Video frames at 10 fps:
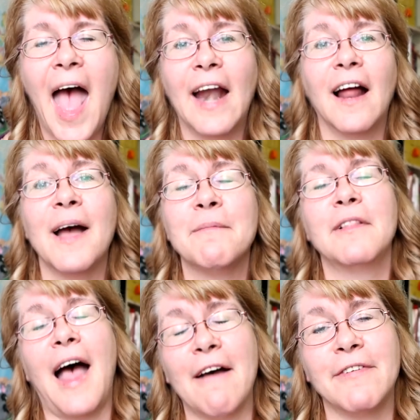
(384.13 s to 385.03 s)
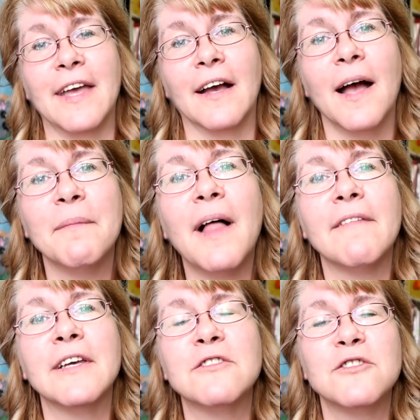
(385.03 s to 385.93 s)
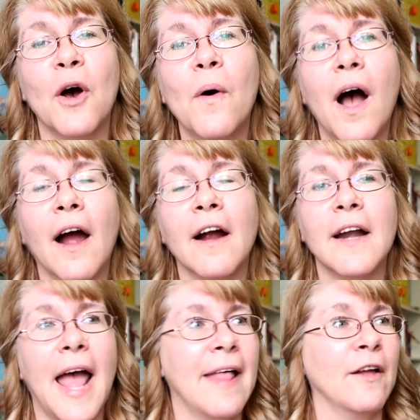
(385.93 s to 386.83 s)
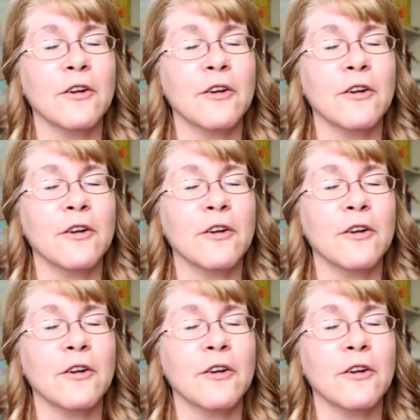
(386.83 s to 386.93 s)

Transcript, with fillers: And I'm laughing. I'm laughing so hard and